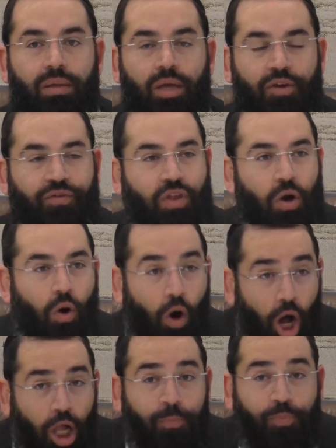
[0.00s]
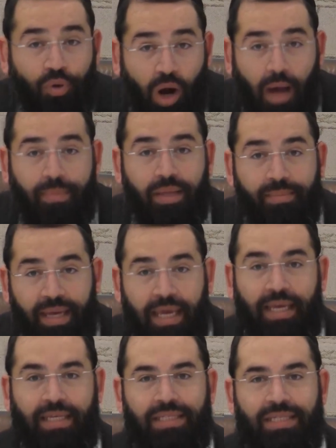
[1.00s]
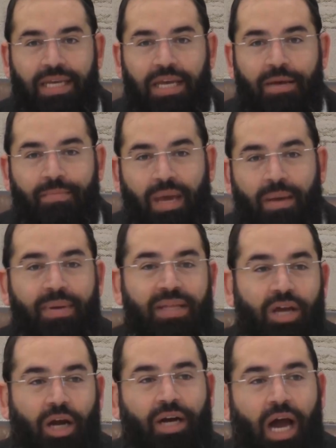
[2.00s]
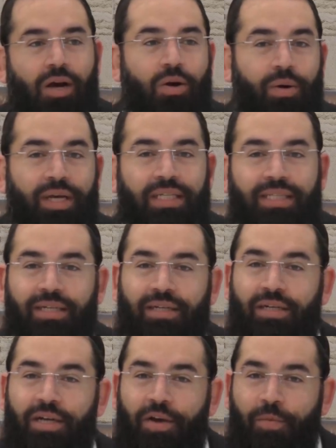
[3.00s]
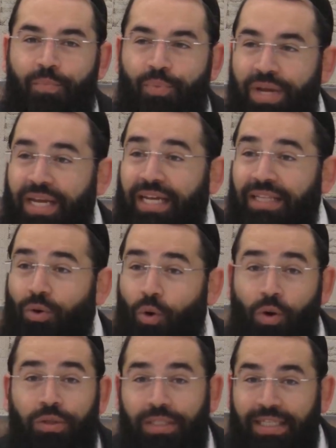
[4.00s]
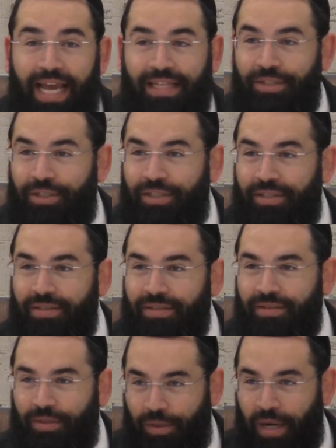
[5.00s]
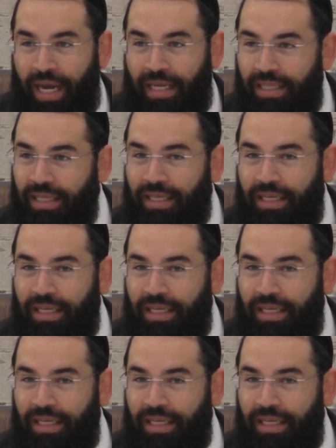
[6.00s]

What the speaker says: If the whole problem is, maybe they're not going to bring it all together, right?